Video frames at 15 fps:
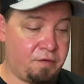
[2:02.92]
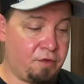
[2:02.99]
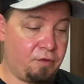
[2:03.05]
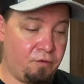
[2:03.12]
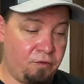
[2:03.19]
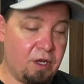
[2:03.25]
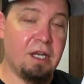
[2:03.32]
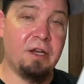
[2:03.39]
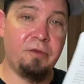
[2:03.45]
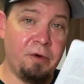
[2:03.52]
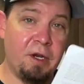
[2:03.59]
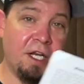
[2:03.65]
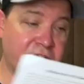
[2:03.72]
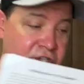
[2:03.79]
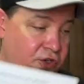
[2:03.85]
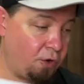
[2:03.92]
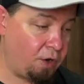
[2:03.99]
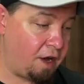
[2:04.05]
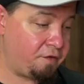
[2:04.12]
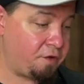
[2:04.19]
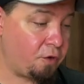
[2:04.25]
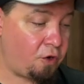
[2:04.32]
the really, really sought
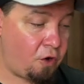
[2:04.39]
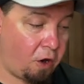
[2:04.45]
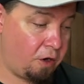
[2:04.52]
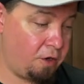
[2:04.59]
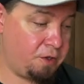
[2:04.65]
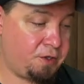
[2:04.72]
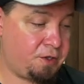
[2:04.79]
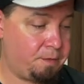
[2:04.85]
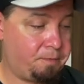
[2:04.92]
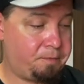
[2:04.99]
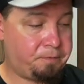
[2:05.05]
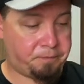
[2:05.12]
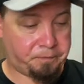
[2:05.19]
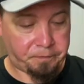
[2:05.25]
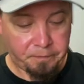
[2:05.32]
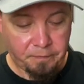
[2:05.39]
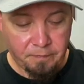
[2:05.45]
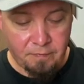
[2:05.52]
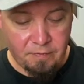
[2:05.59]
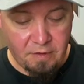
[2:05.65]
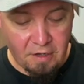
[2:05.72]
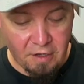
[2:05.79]
after colors.
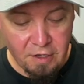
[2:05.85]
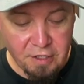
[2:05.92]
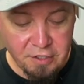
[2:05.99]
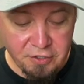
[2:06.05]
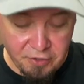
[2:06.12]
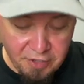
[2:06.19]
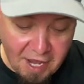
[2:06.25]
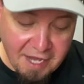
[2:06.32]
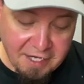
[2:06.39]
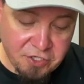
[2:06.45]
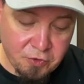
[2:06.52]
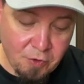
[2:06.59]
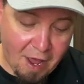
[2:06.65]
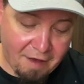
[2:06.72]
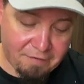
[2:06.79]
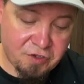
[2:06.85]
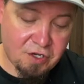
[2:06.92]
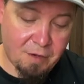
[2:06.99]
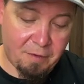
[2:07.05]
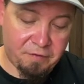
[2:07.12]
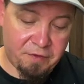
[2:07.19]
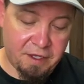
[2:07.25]
So nice to have
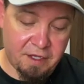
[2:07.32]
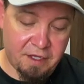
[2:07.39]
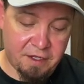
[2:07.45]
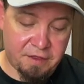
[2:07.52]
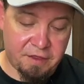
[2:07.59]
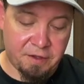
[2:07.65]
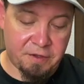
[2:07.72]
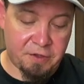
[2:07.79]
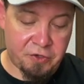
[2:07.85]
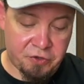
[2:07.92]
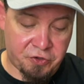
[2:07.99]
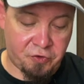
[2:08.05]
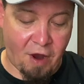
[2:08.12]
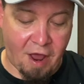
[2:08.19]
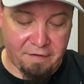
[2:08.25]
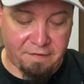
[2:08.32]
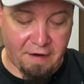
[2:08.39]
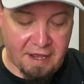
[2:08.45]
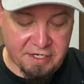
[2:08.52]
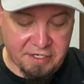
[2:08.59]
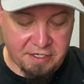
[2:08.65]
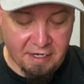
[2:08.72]
some of the, uh, the dry
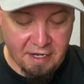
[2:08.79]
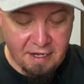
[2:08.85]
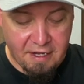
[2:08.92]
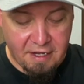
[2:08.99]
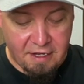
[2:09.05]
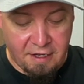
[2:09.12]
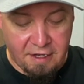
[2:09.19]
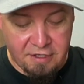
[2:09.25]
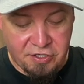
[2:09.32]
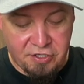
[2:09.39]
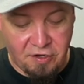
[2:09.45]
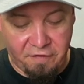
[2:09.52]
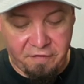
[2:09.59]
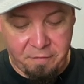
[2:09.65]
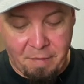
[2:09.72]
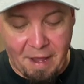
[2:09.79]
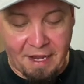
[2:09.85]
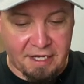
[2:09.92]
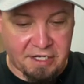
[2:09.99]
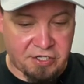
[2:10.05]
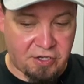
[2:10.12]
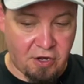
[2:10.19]
flash uh, stuff back
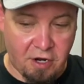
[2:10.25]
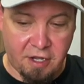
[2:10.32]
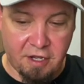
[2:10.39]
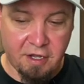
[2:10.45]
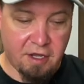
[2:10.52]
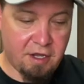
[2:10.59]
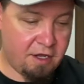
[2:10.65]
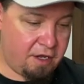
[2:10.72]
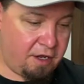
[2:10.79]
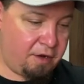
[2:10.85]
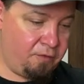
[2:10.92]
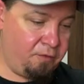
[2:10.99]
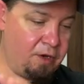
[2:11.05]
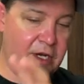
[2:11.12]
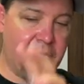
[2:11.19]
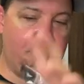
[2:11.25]
in stock. Uh, really,